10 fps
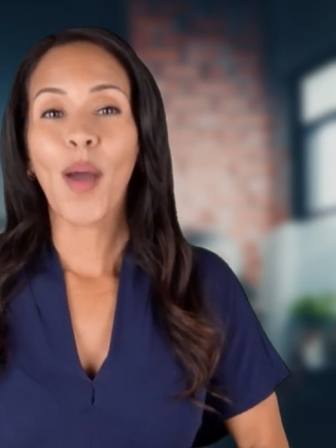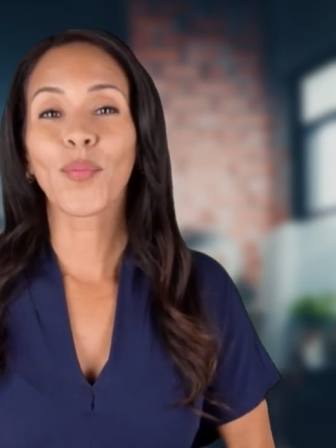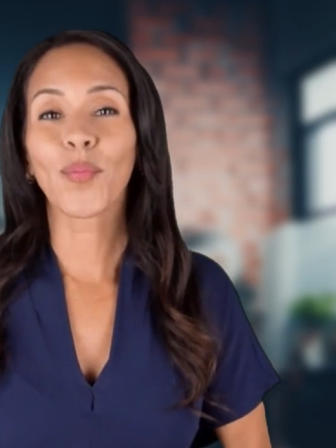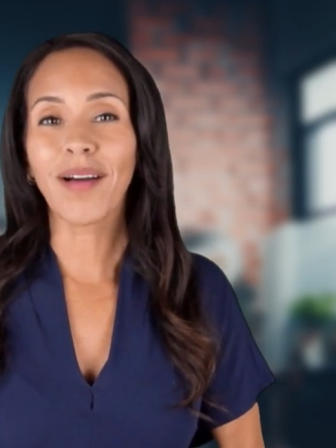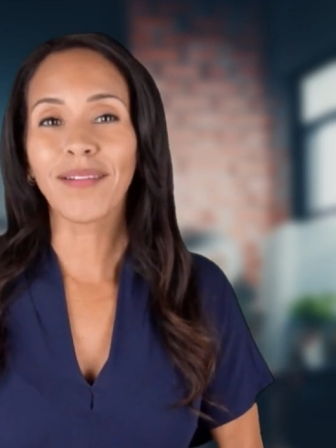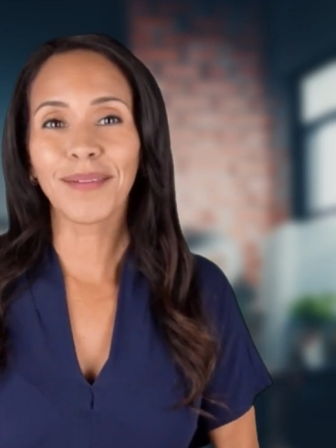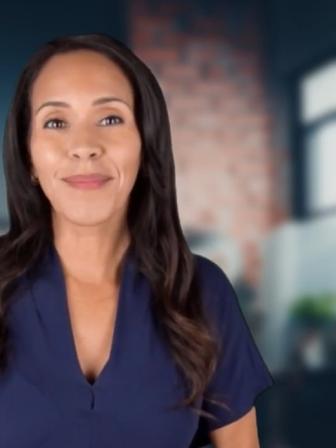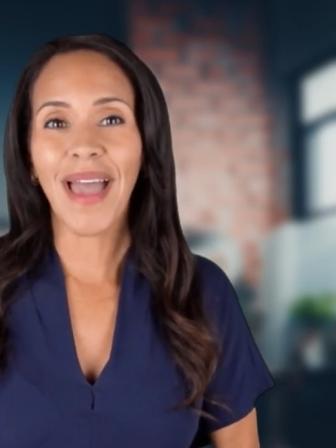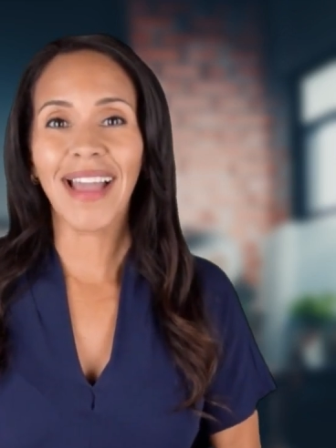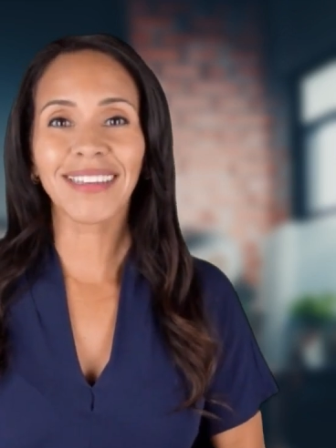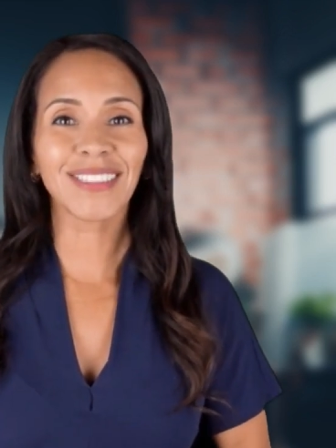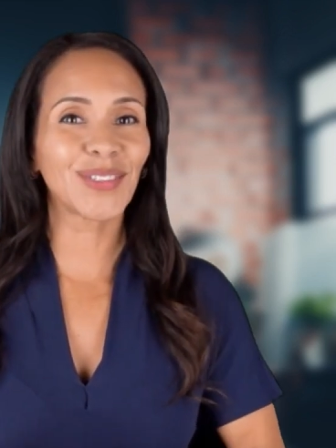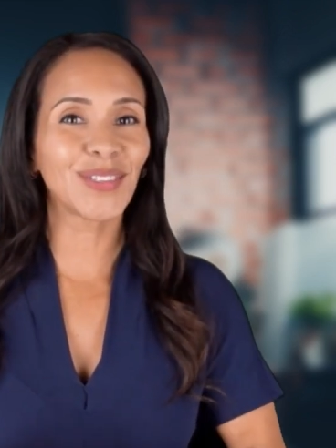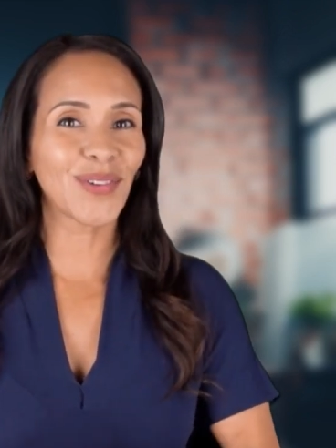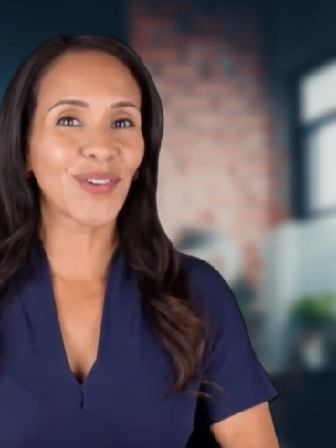Welcome back
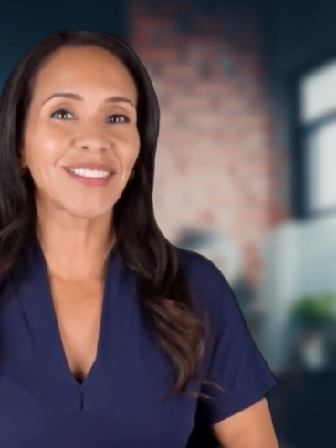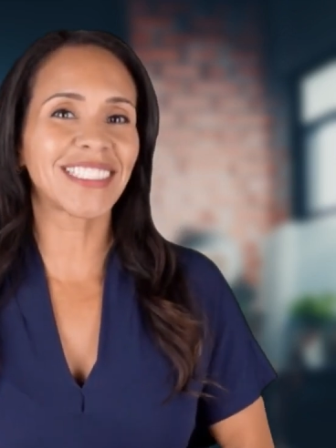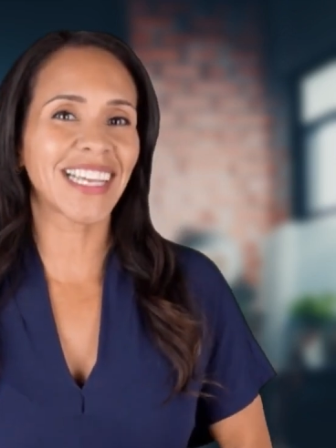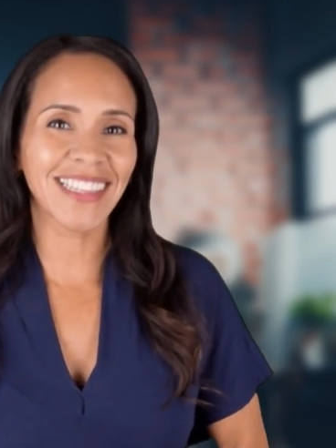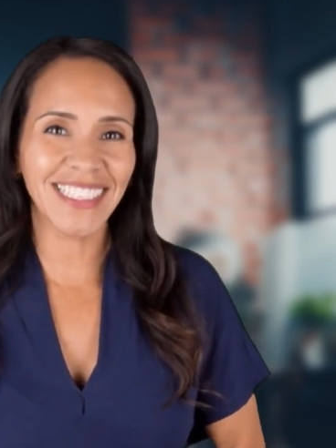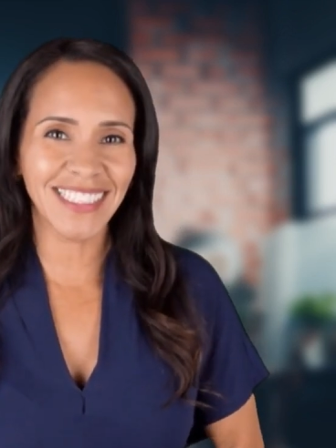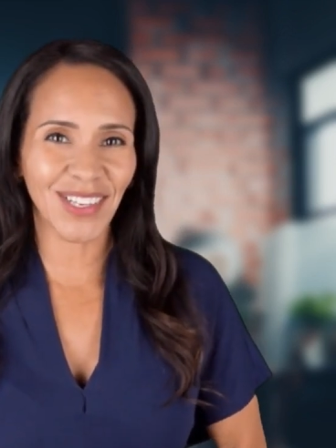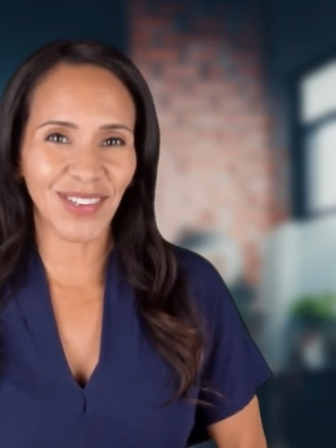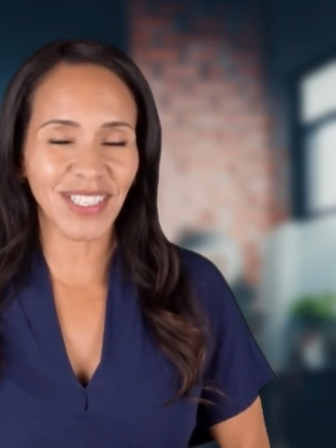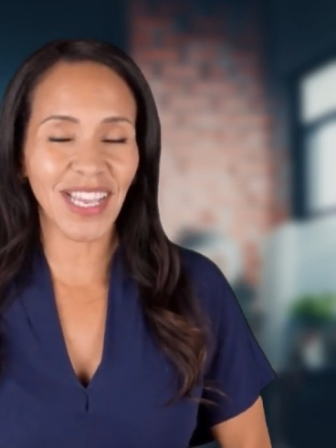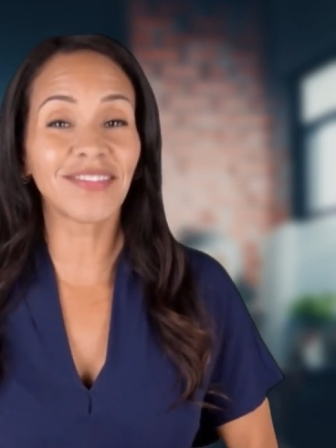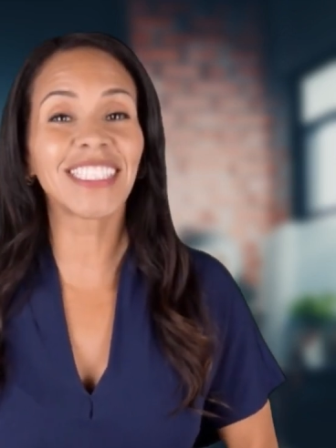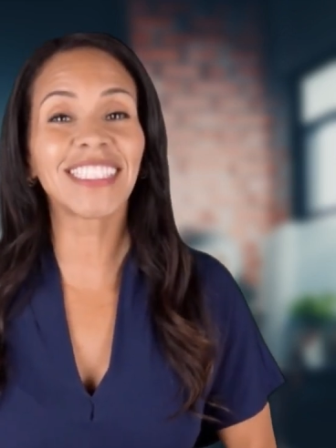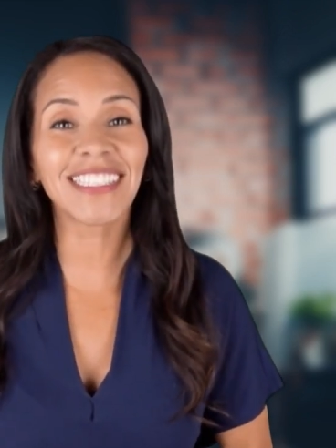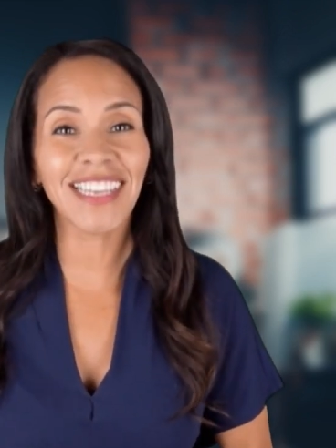to your daily dose of
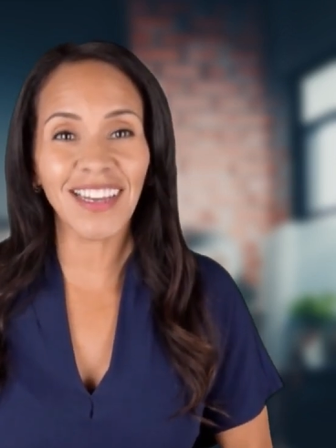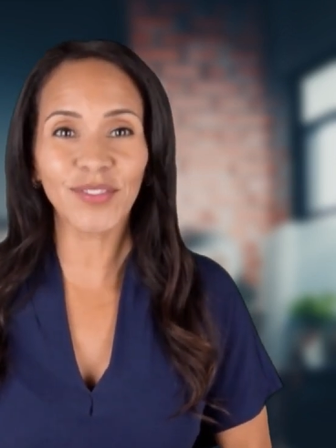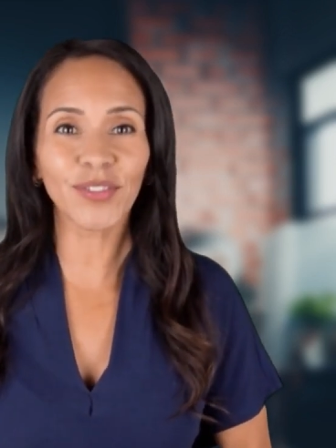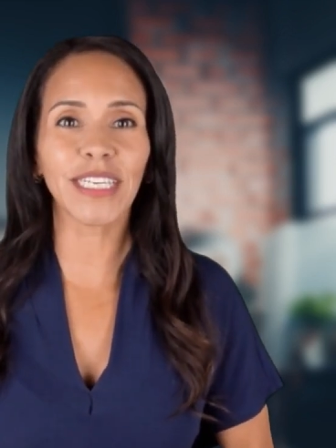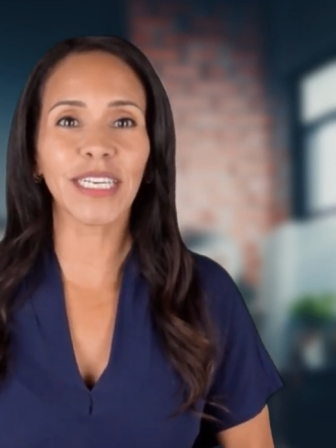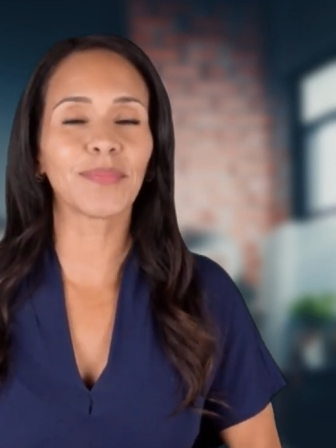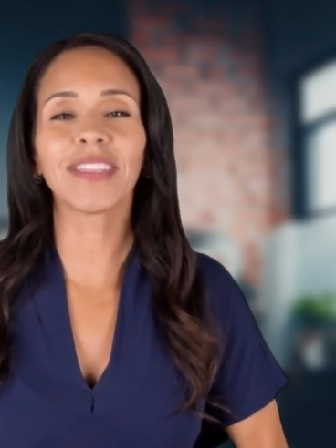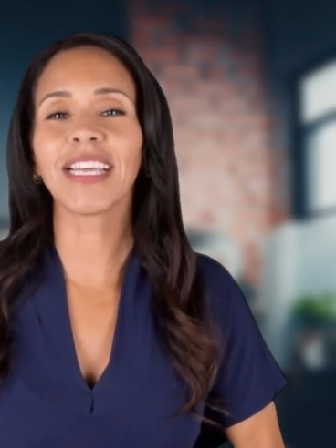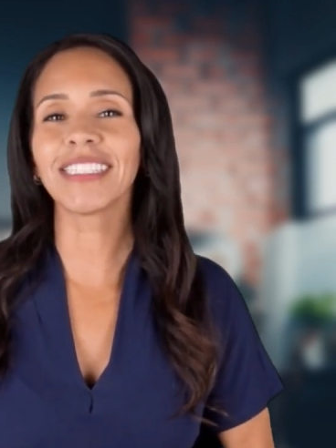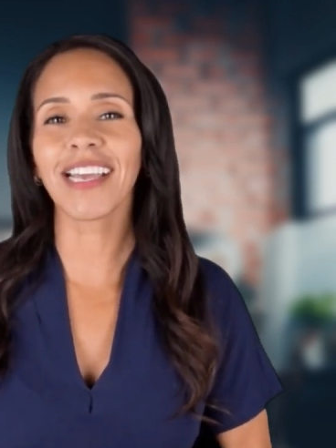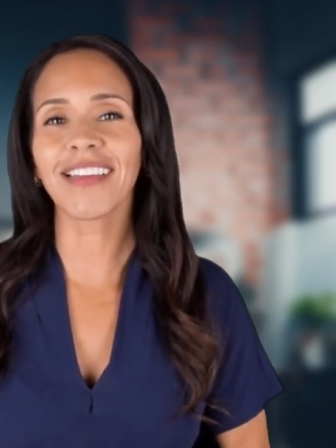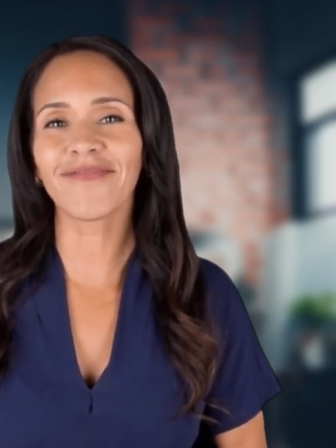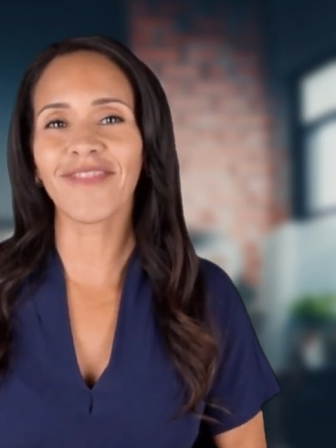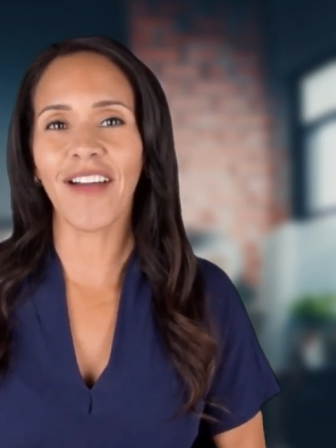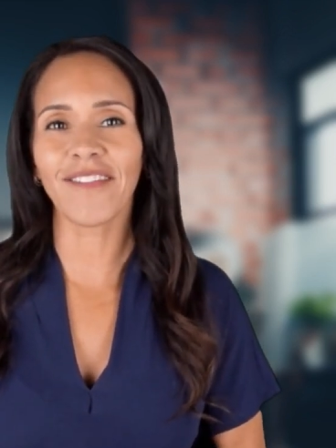discovery. Let's
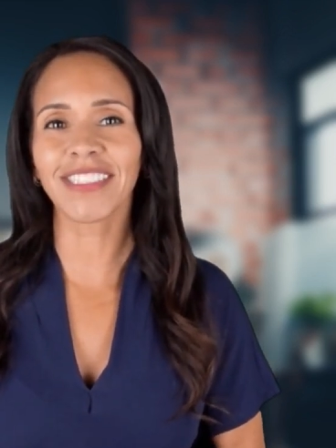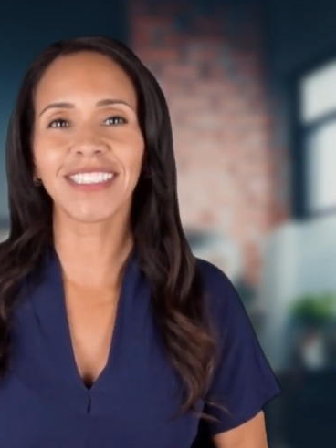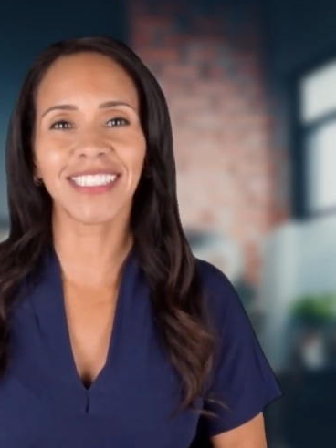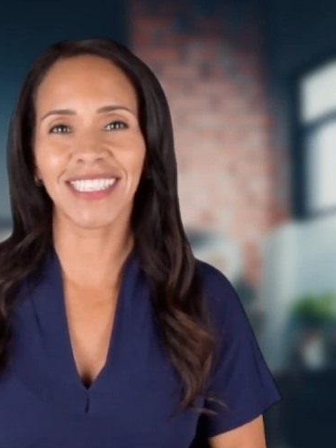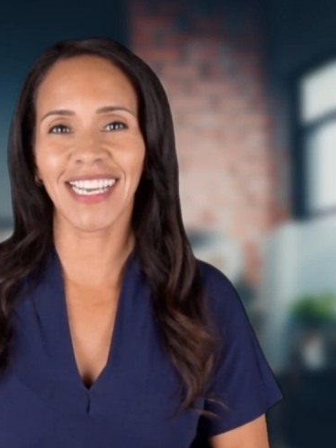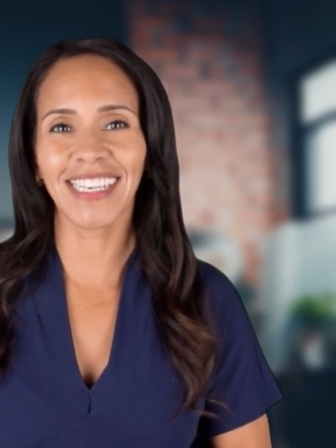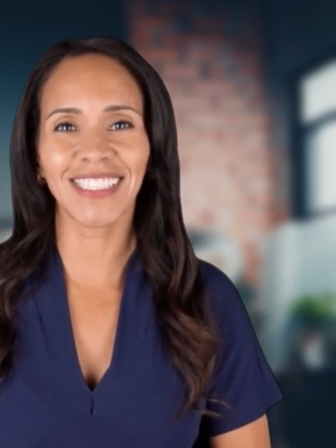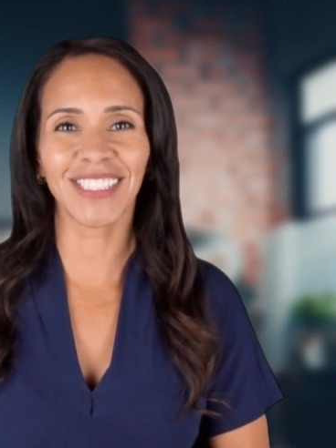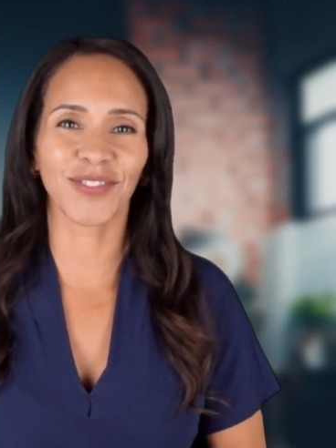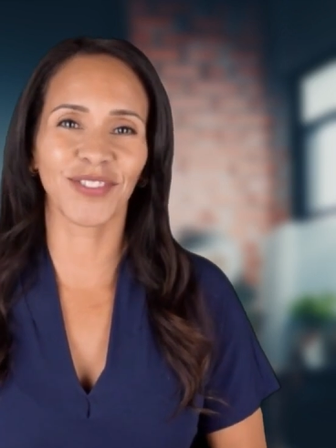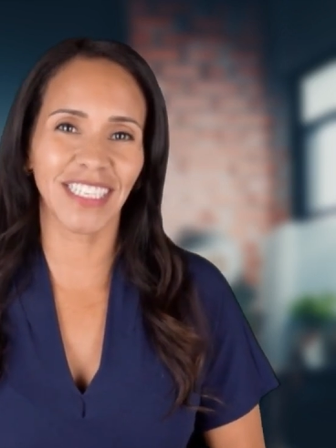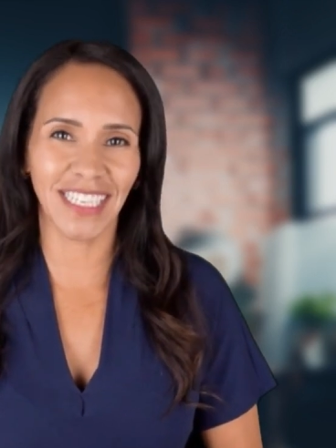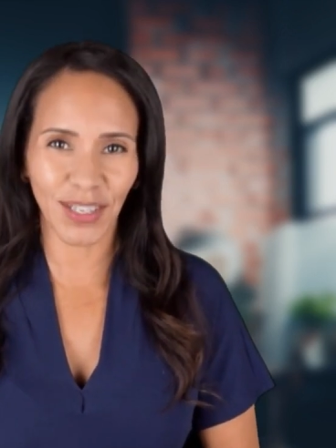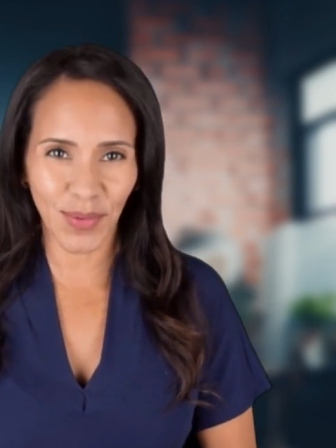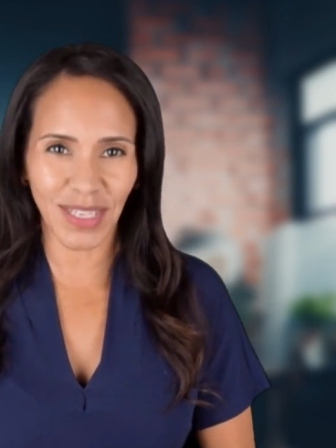unravel today's
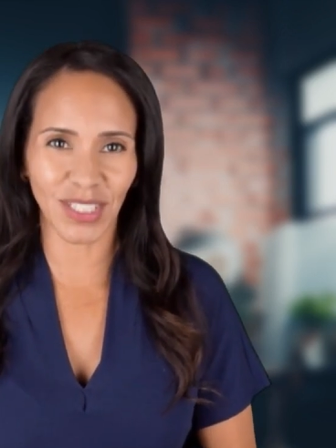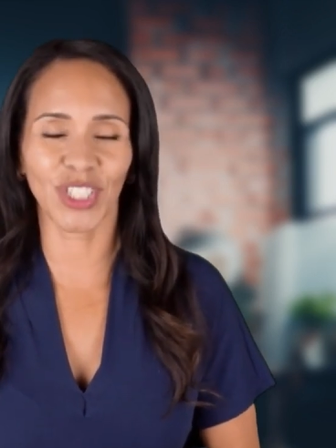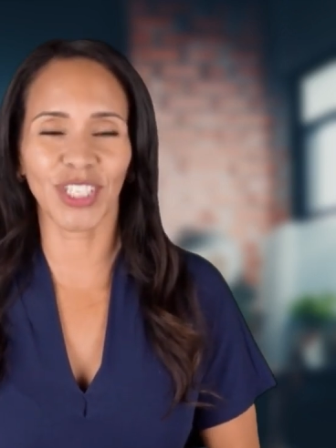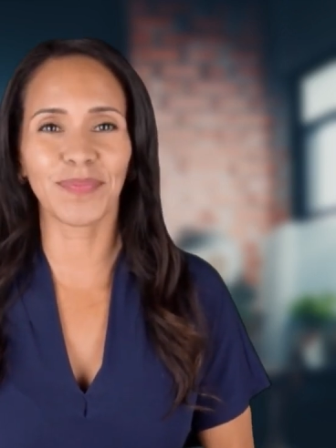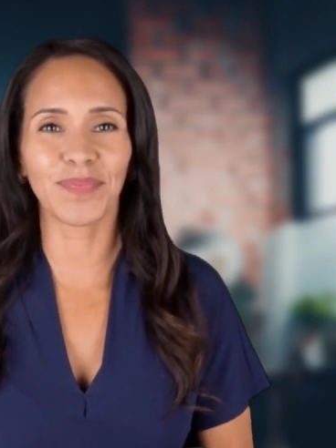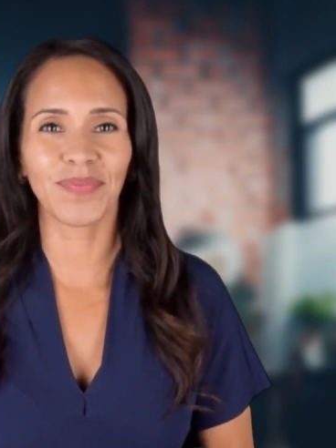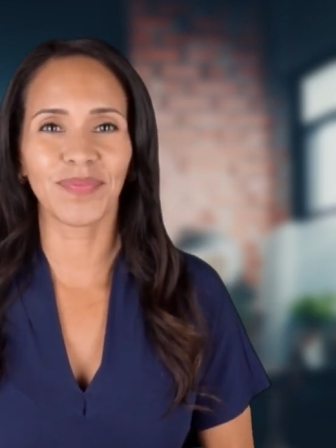intriguing question.